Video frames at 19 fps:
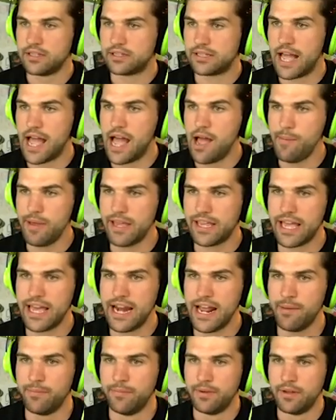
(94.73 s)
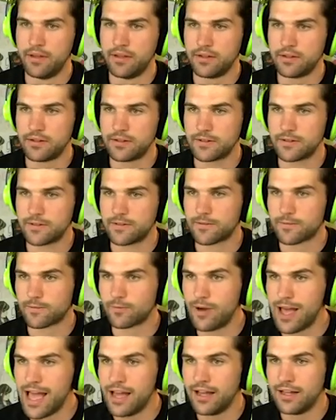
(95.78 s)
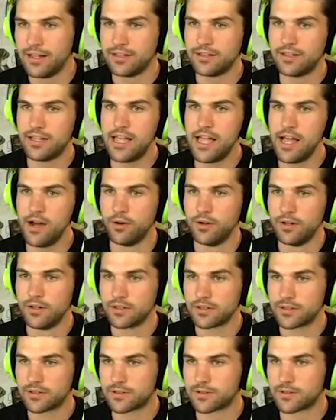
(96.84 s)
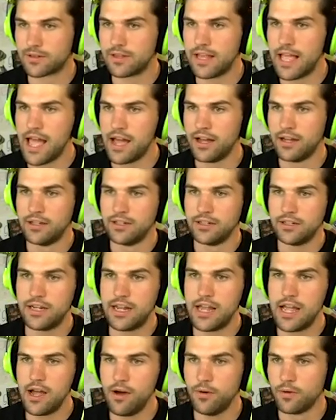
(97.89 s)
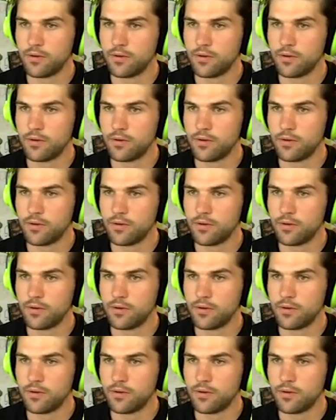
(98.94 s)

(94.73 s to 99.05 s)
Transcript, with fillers: Zombie, get him! Ah, no! No! No!